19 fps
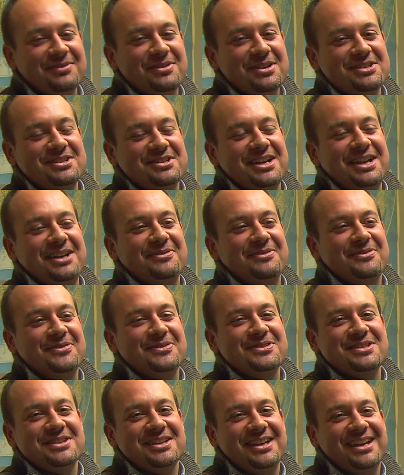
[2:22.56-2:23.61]
of
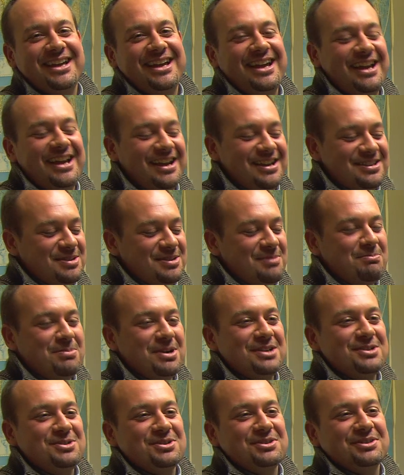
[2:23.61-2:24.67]
ourselves as a
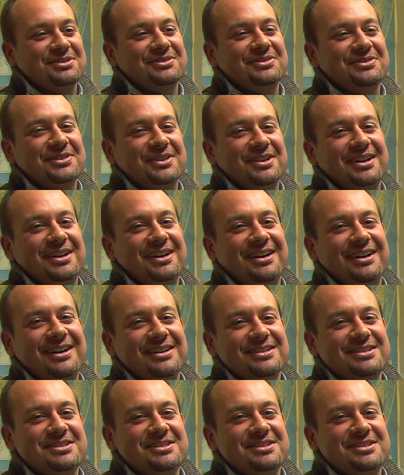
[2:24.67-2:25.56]
bunch of uh,